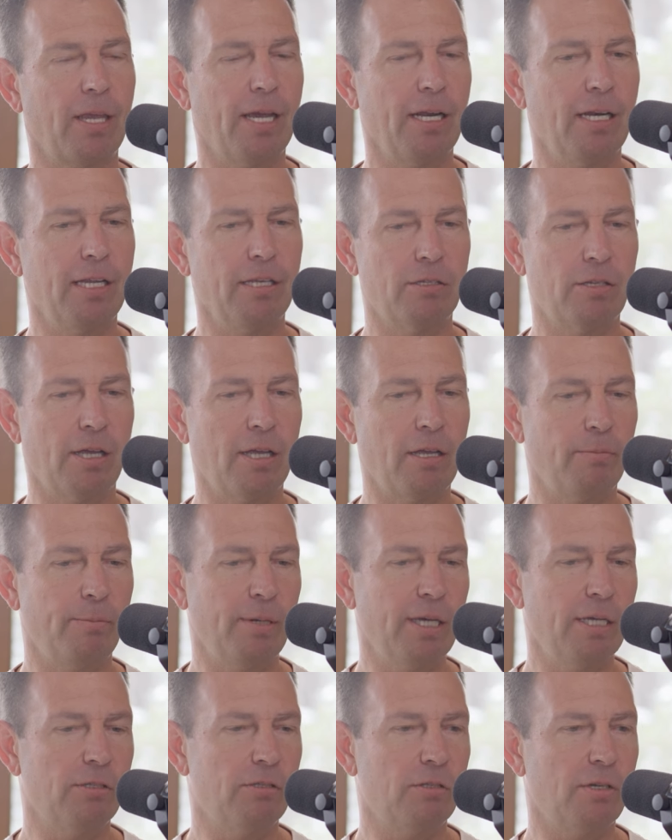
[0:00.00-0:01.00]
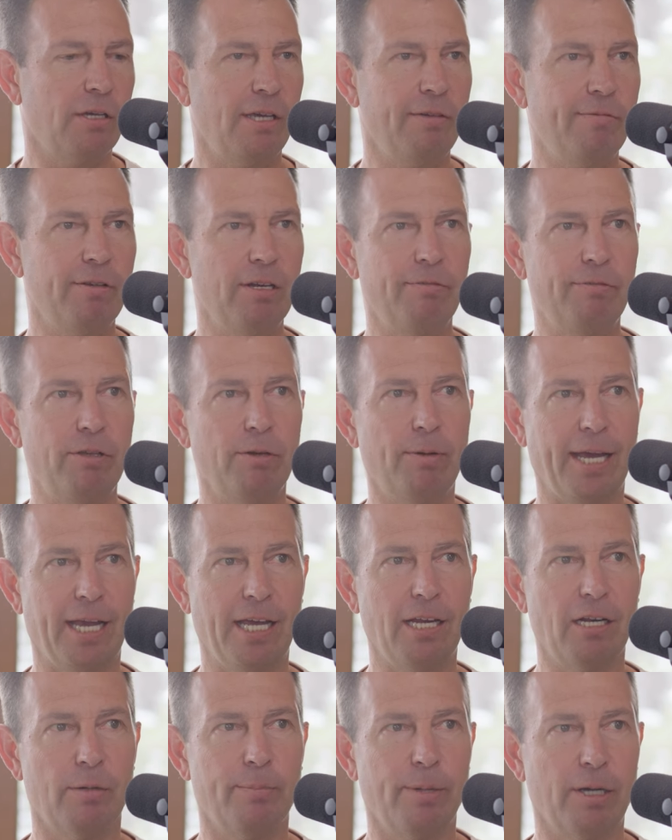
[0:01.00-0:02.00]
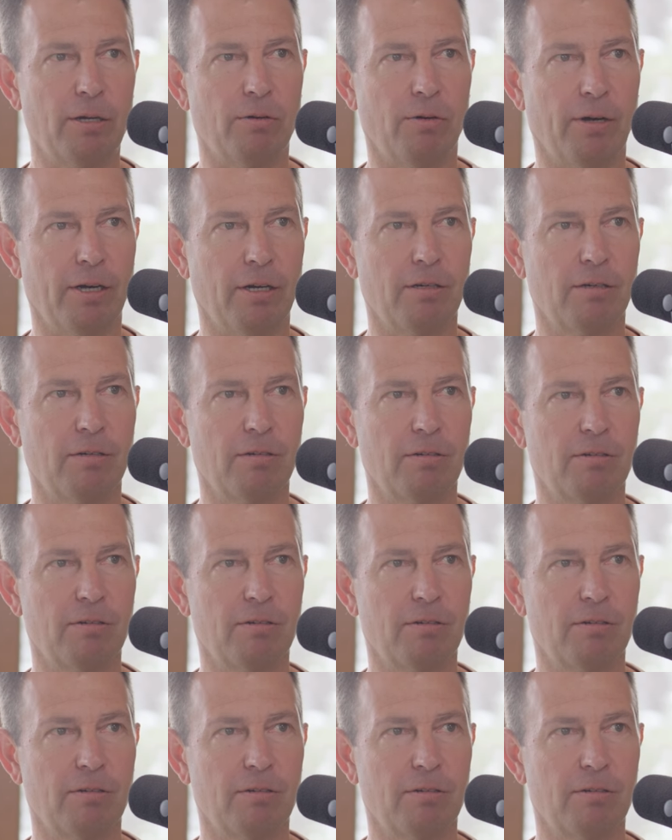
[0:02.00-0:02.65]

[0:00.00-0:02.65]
And that means even if you hated Bitcoin,